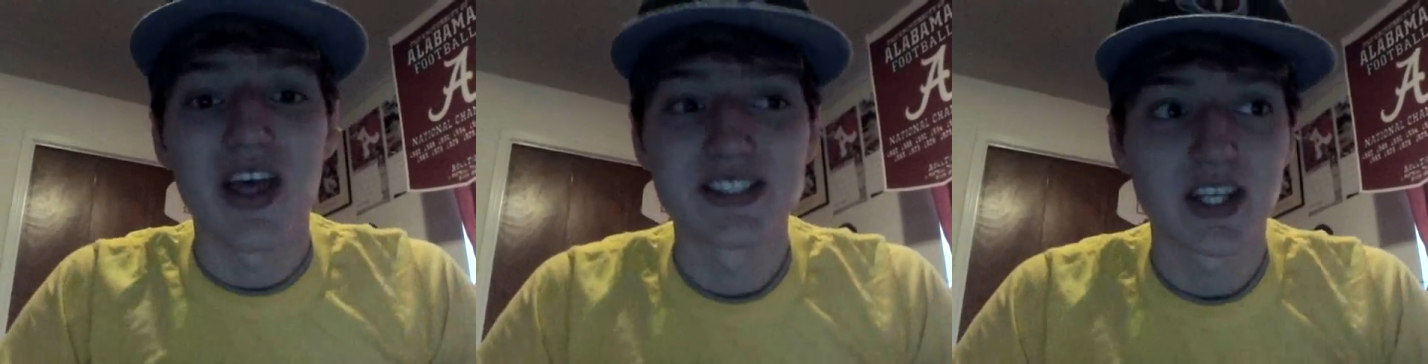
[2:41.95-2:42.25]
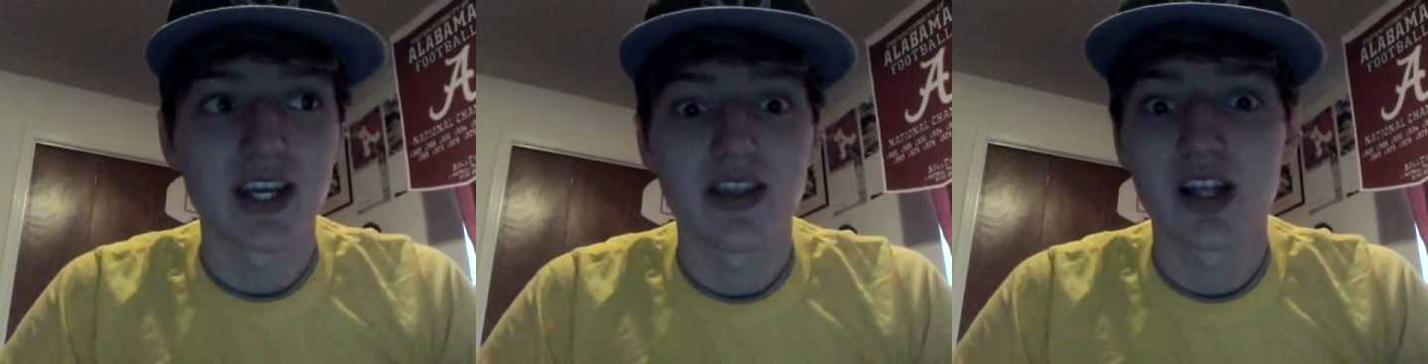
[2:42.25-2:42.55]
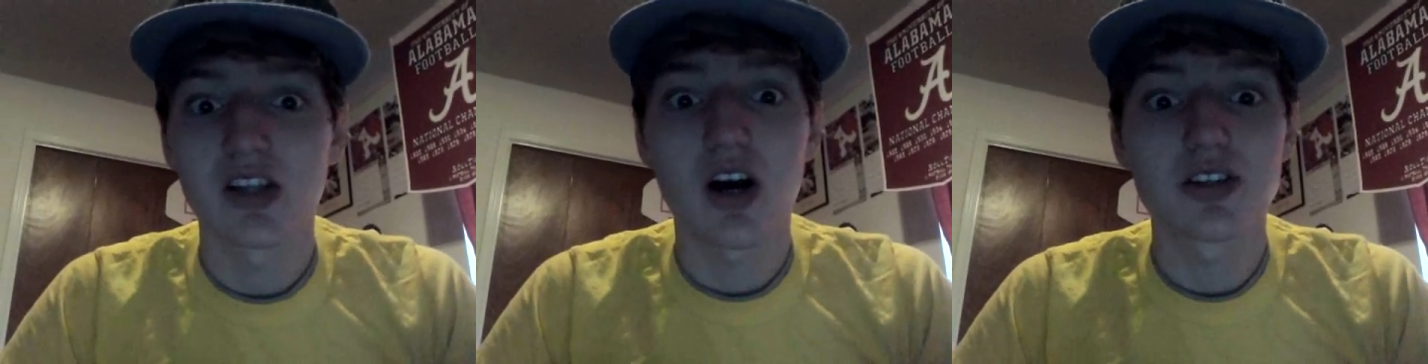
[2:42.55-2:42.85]
They say
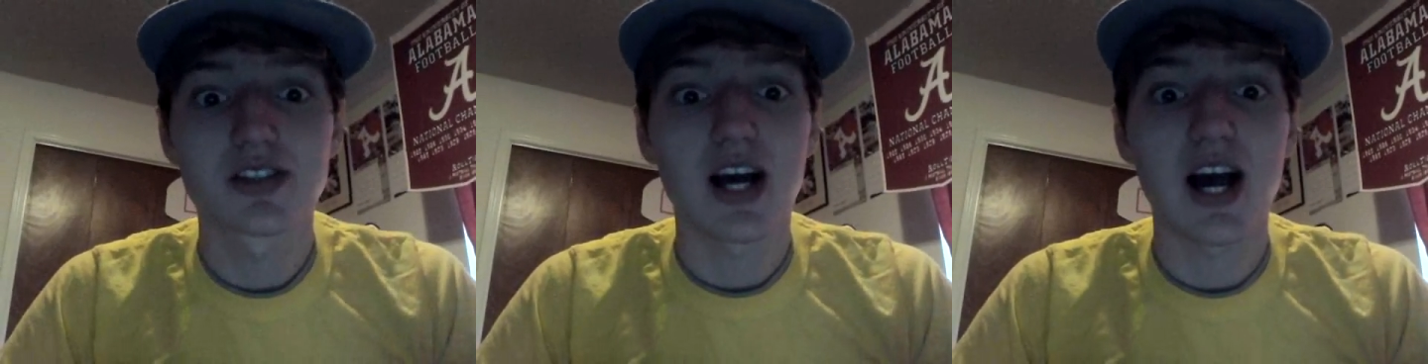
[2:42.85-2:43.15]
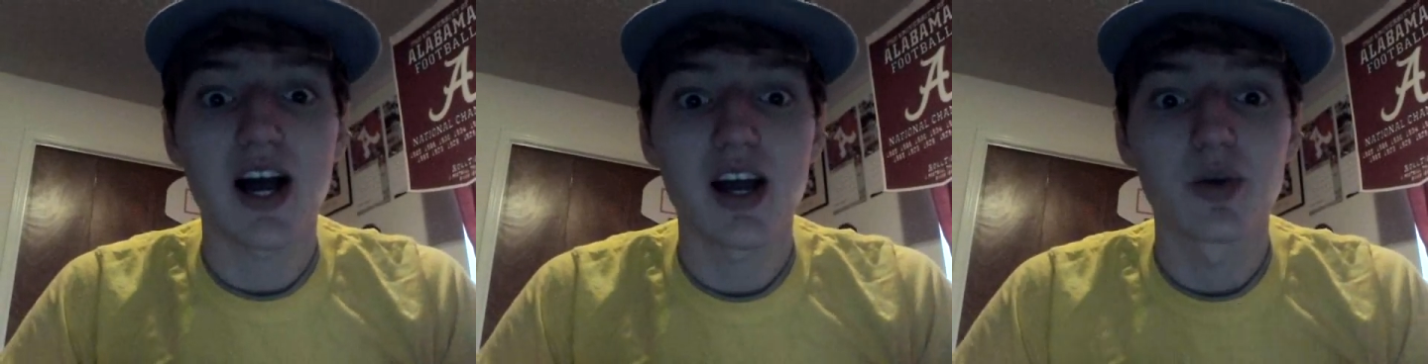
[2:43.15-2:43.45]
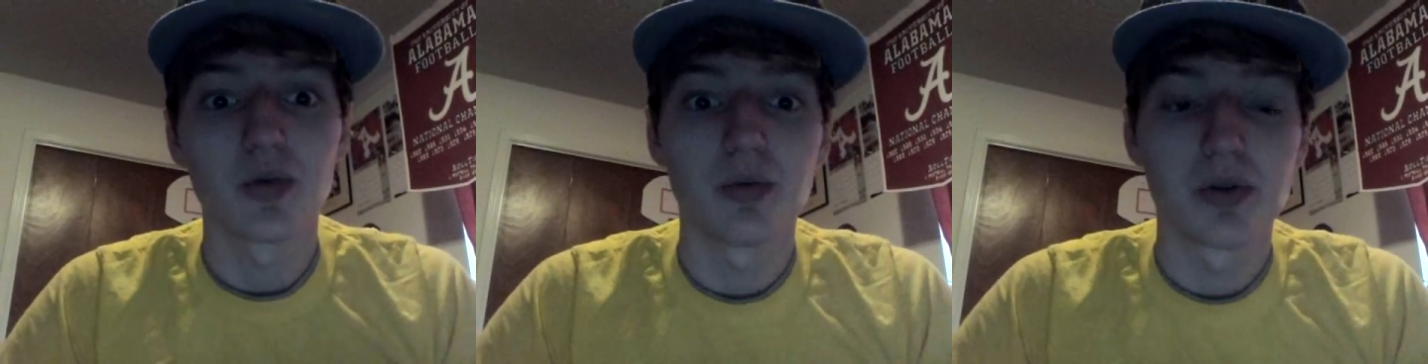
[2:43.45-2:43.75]
they lost to
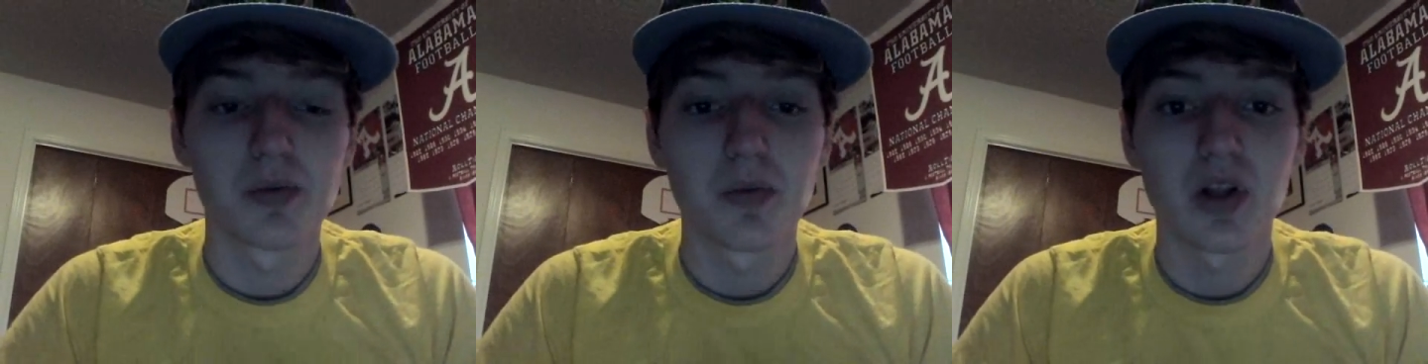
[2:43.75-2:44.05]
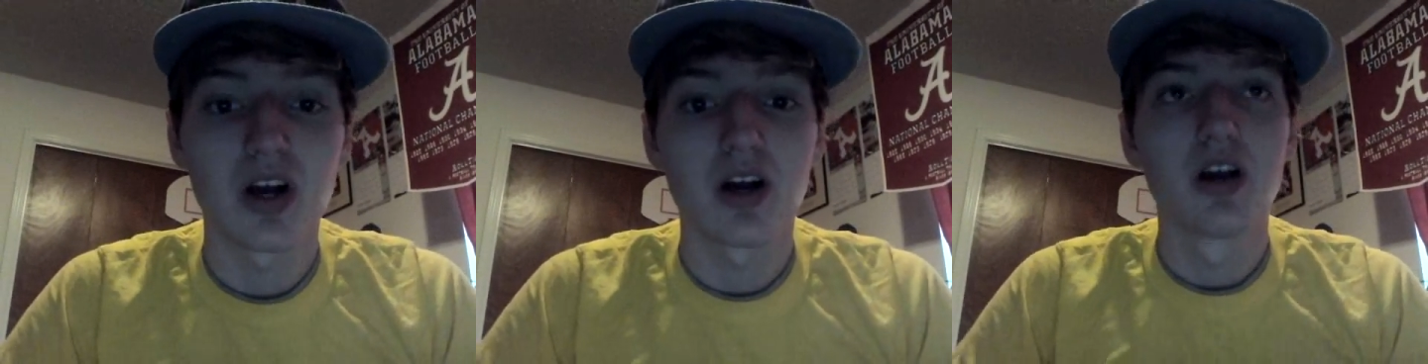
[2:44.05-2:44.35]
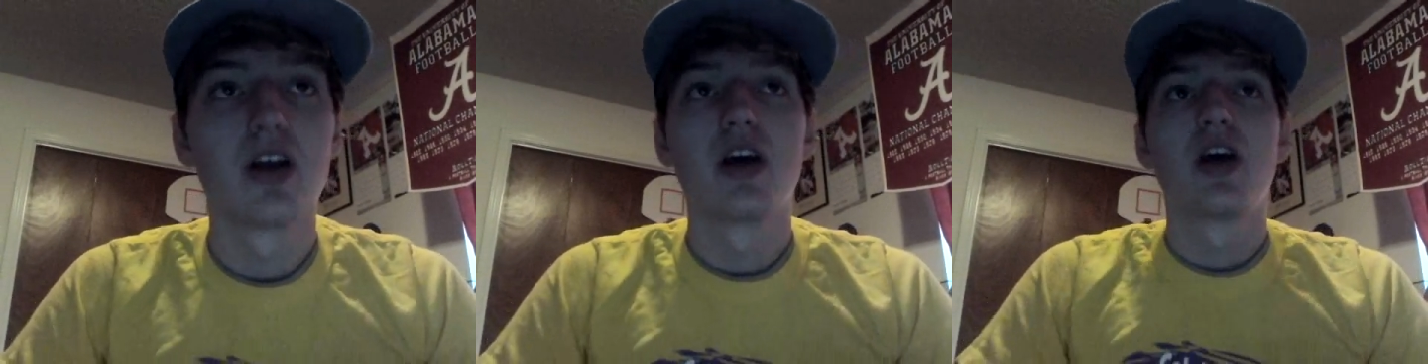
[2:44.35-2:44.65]
Iowa, blah blah blah.